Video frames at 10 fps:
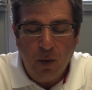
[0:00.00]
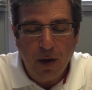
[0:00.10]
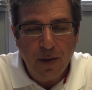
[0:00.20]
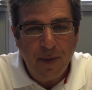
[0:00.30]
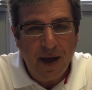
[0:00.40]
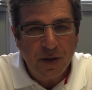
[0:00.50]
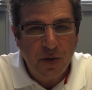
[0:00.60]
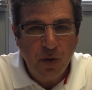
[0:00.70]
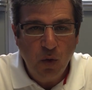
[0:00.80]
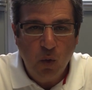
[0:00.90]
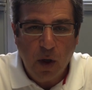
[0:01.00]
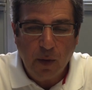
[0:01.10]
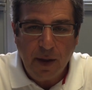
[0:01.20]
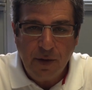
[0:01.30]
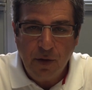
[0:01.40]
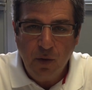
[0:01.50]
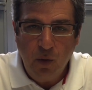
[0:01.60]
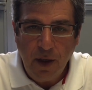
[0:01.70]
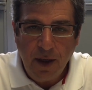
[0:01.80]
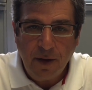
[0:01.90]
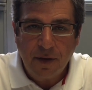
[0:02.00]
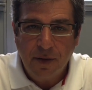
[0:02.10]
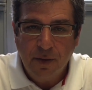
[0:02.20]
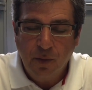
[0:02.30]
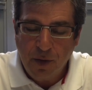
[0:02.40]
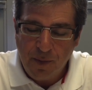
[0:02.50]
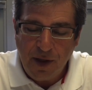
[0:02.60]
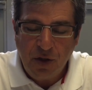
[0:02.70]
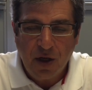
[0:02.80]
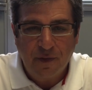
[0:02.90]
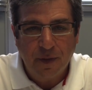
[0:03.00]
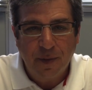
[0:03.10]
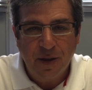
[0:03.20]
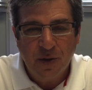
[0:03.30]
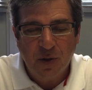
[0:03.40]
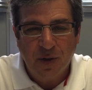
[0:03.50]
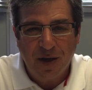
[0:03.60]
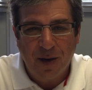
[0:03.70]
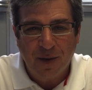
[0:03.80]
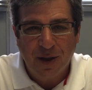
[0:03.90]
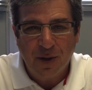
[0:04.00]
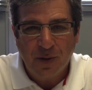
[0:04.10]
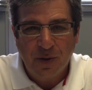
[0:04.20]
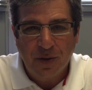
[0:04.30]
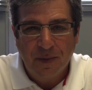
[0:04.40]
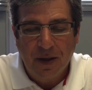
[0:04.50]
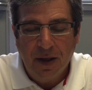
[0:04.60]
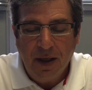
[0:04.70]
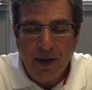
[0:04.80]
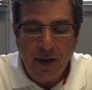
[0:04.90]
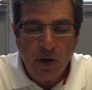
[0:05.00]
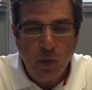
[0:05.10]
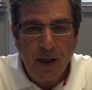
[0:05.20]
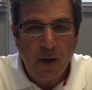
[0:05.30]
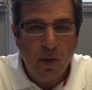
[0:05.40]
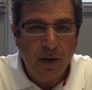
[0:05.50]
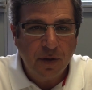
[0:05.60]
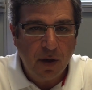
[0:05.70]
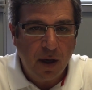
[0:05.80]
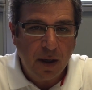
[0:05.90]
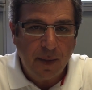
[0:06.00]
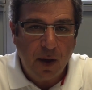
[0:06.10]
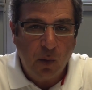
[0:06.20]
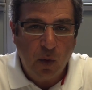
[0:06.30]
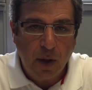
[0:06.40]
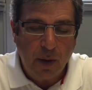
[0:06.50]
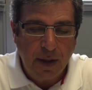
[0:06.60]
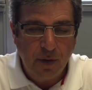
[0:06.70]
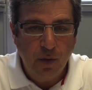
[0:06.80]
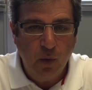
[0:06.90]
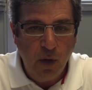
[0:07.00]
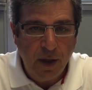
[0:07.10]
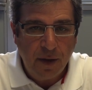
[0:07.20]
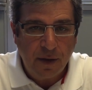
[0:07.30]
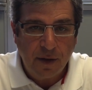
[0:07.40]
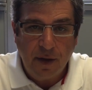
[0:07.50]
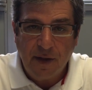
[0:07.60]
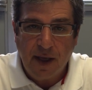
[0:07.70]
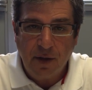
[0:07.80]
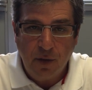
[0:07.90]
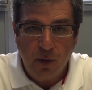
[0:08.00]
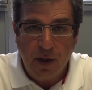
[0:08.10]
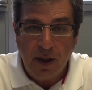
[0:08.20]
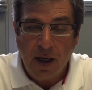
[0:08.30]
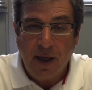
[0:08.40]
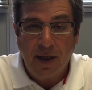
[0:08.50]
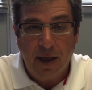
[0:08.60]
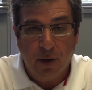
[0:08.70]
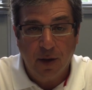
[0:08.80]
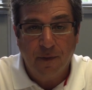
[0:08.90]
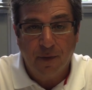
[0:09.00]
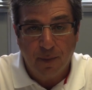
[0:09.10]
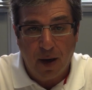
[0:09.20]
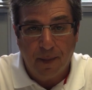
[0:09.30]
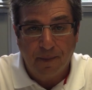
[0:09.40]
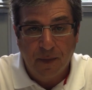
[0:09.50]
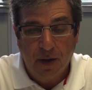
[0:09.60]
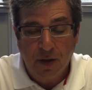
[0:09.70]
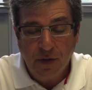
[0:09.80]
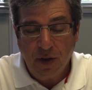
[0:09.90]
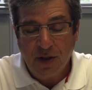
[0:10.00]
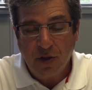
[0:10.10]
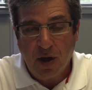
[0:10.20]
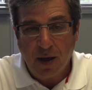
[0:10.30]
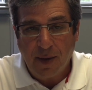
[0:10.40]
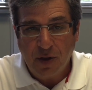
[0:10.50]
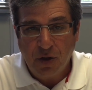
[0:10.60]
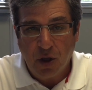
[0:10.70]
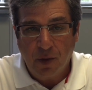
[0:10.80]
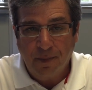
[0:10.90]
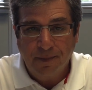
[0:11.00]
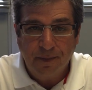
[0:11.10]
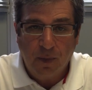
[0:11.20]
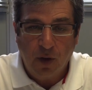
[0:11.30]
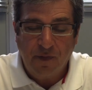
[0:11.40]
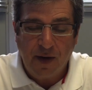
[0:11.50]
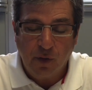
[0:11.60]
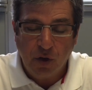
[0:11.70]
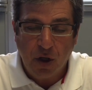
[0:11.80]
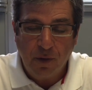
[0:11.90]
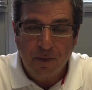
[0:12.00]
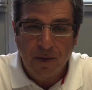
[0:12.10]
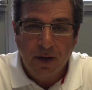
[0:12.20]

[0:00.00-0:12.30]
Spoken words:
Welcome back to What Do I Do with me, Jeff Lapidus, the retirement coach. This week I wanted to talk about what do I do with that annuity I inherited from mom. So let's talk about Joe, our favorite Joe.